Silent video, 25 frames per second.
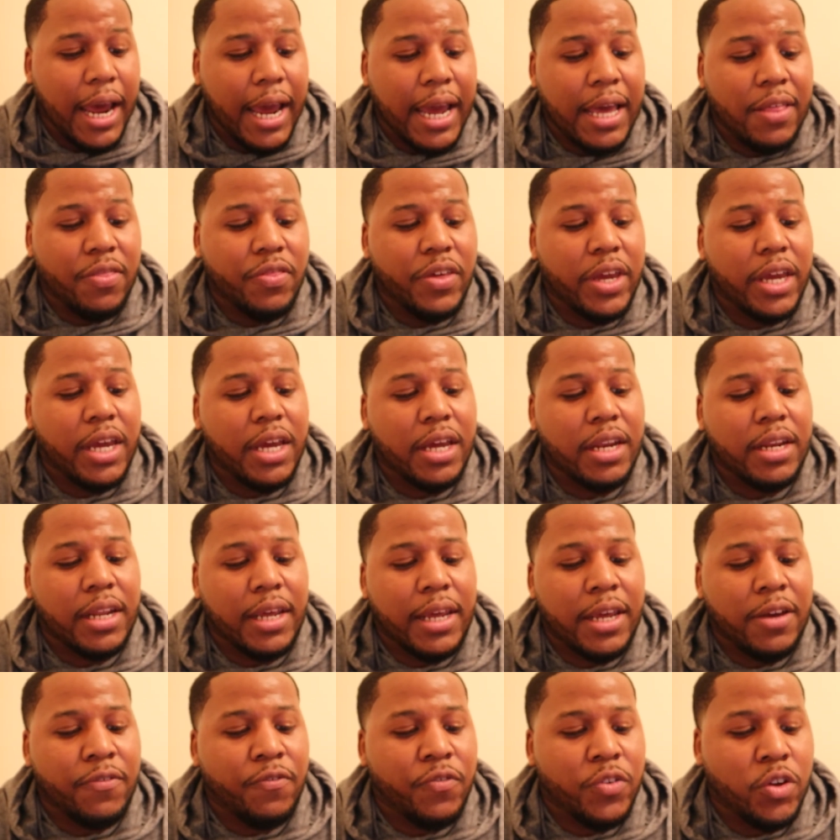And then
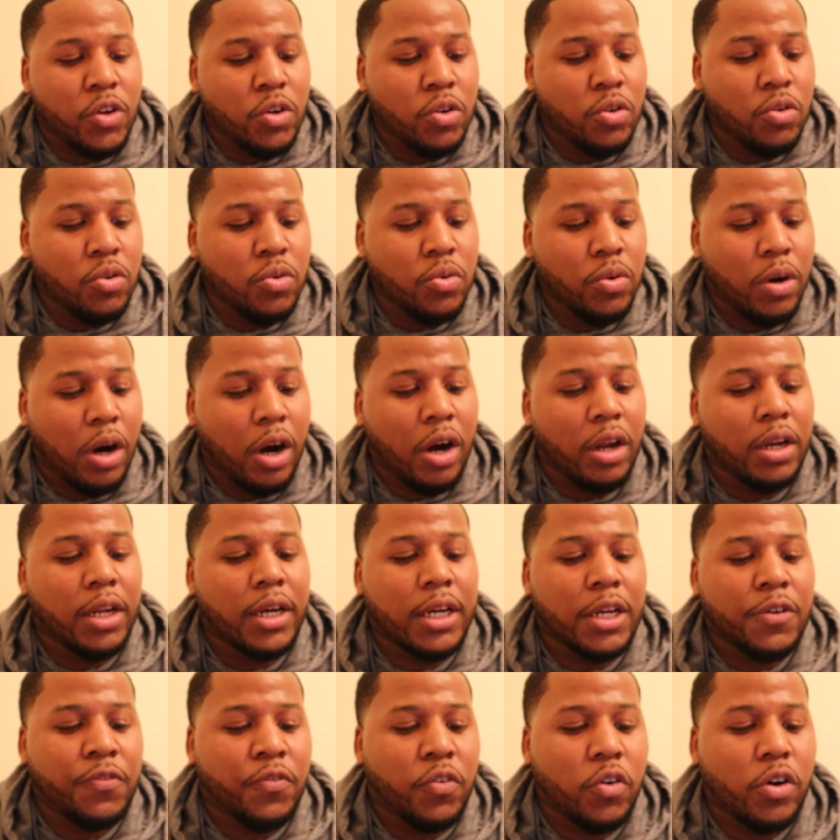if you are
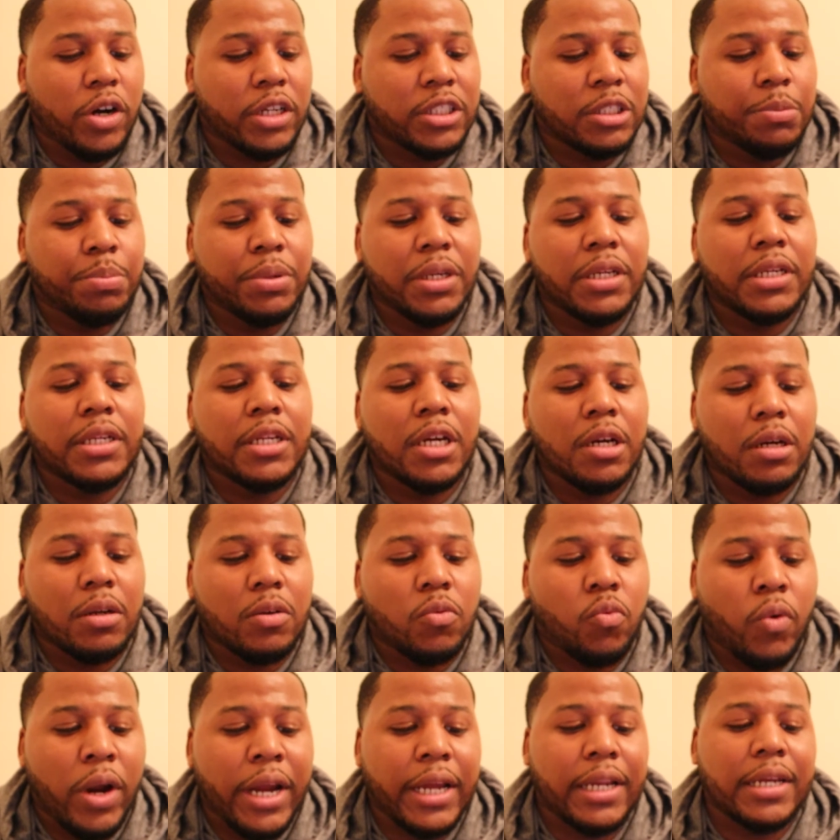looking for it to be
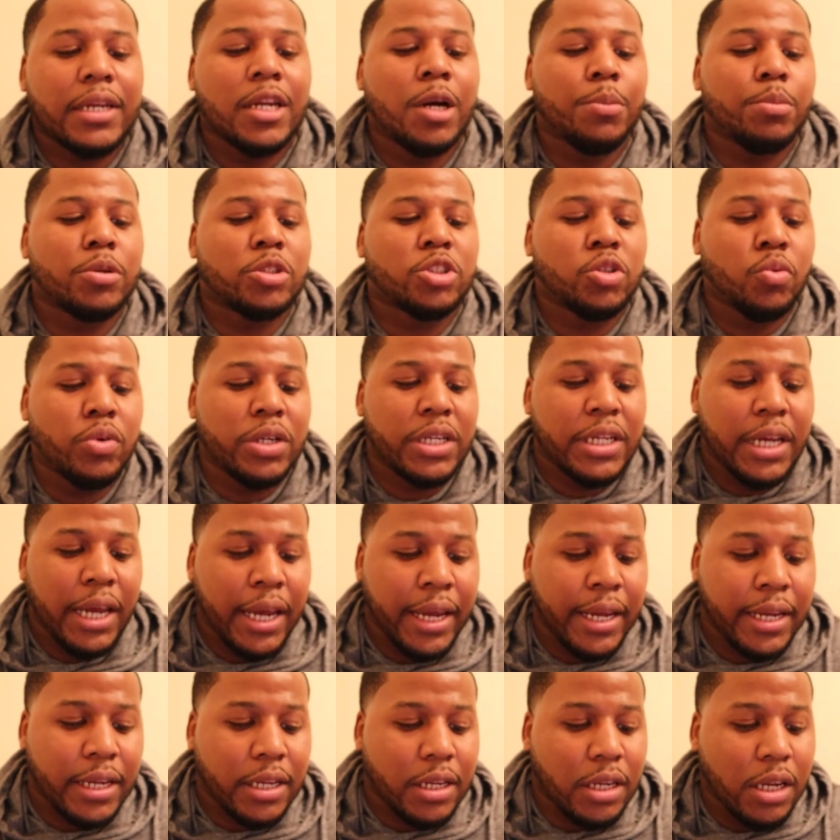ranked number
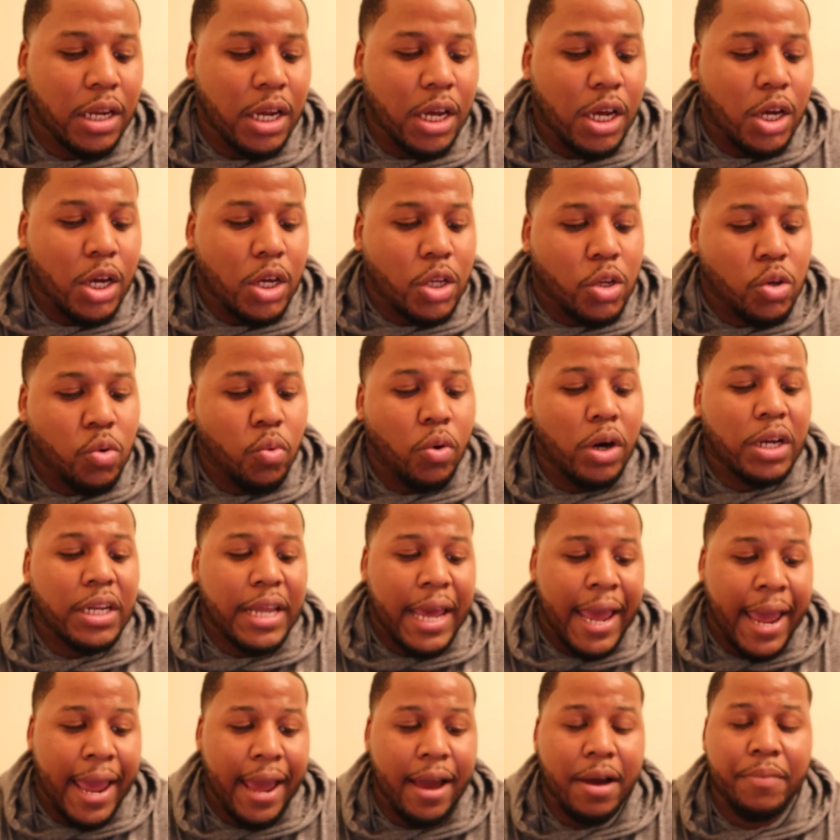28, you want
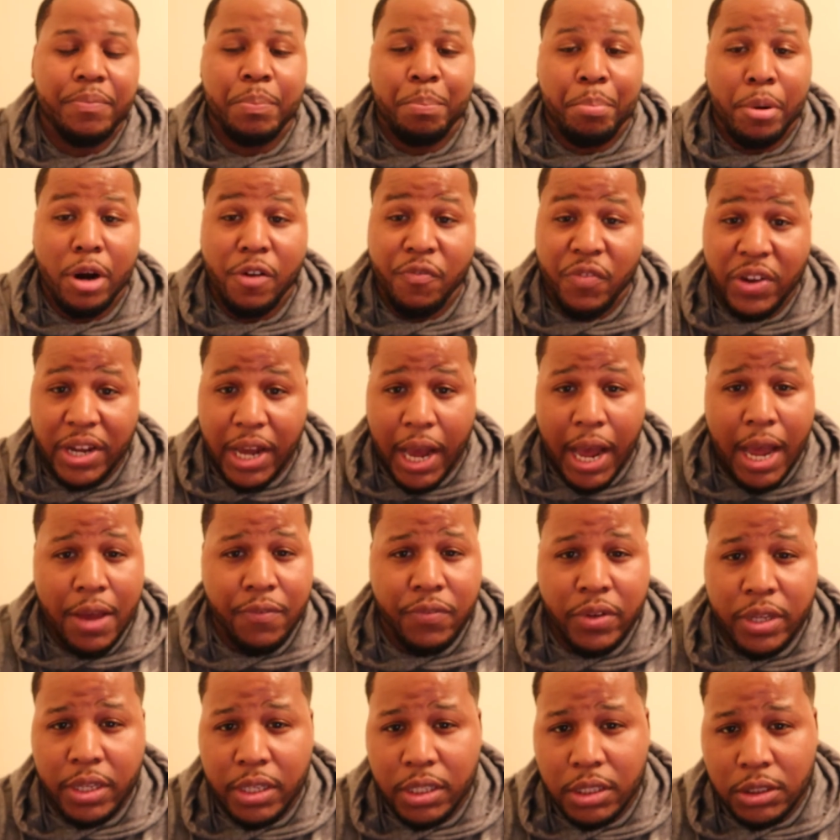to have perfect
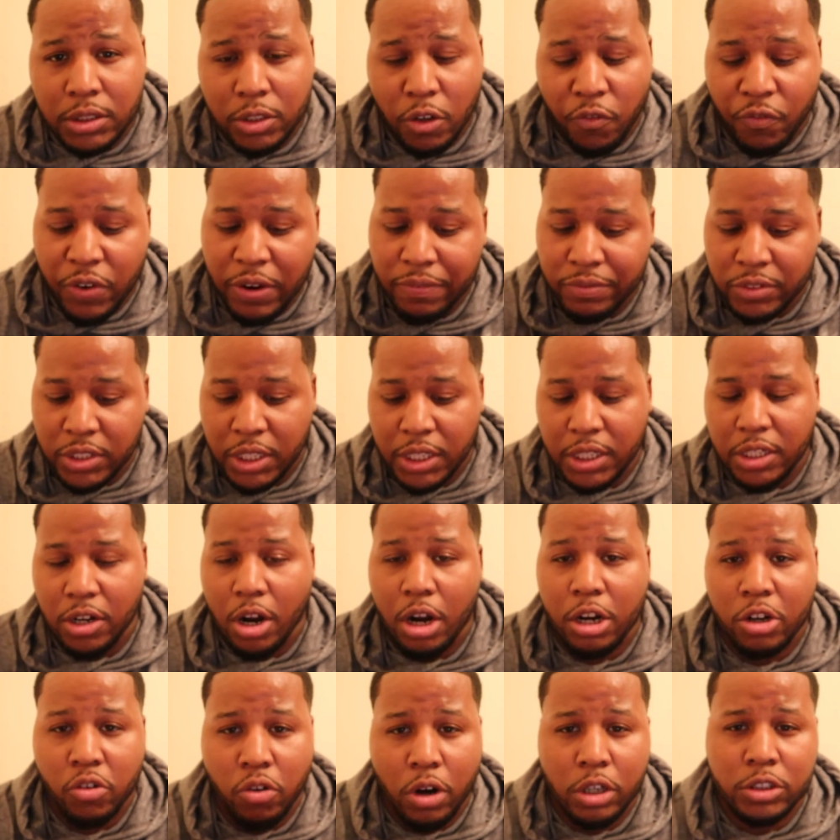IVs. So 15
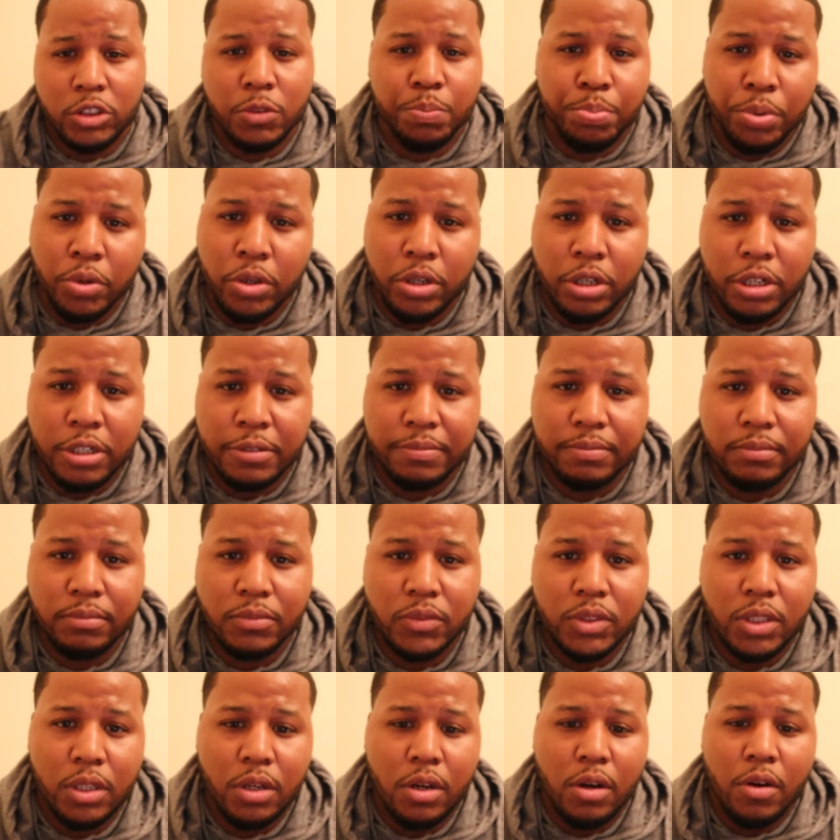all across the board
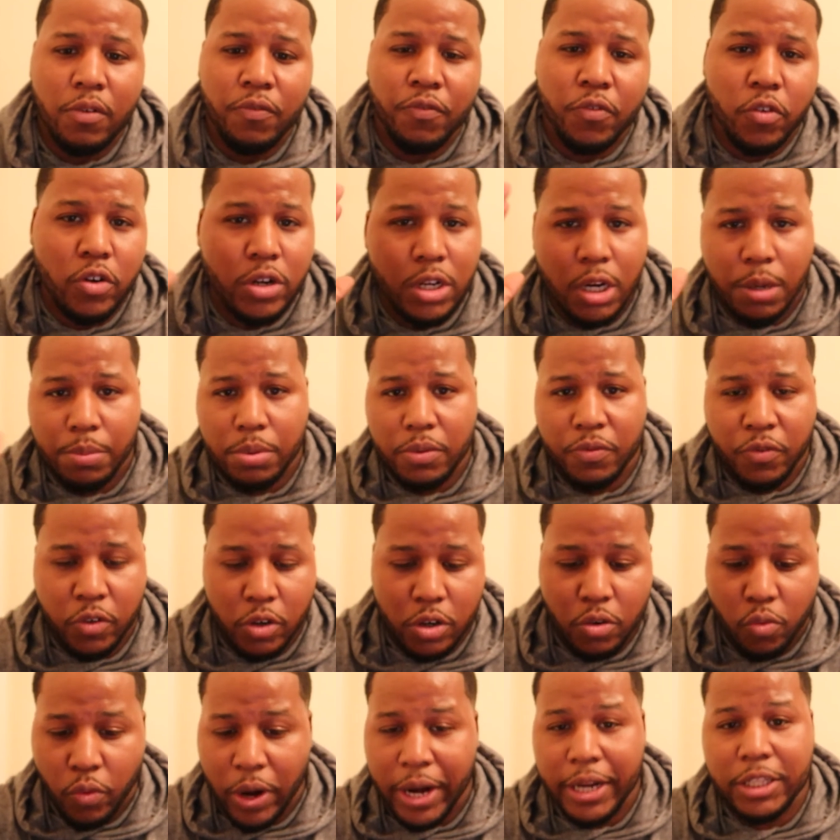for number
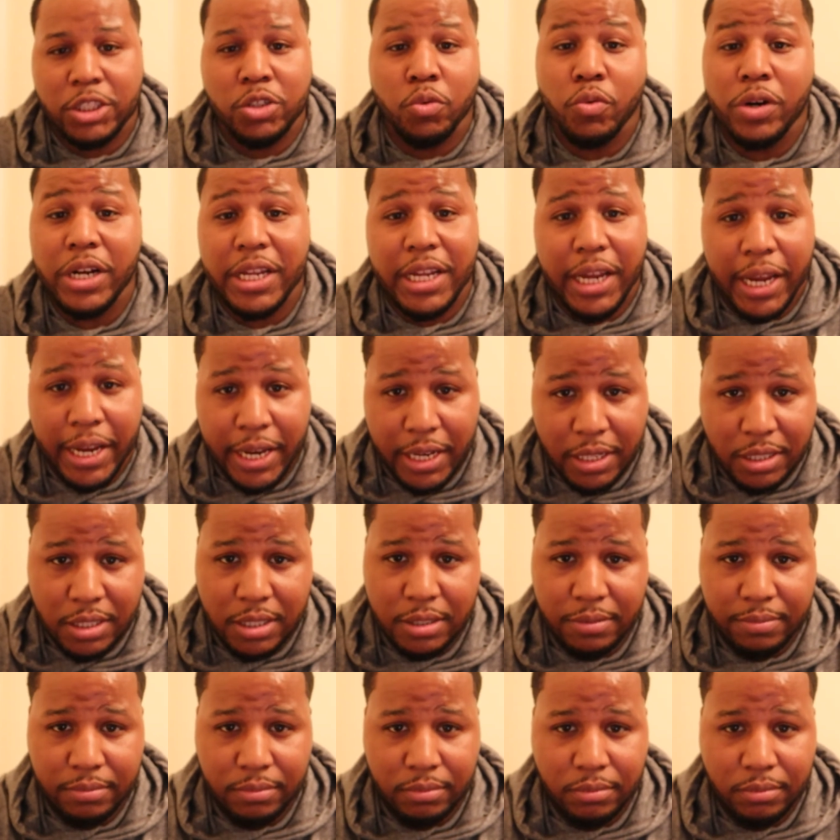for rank 28.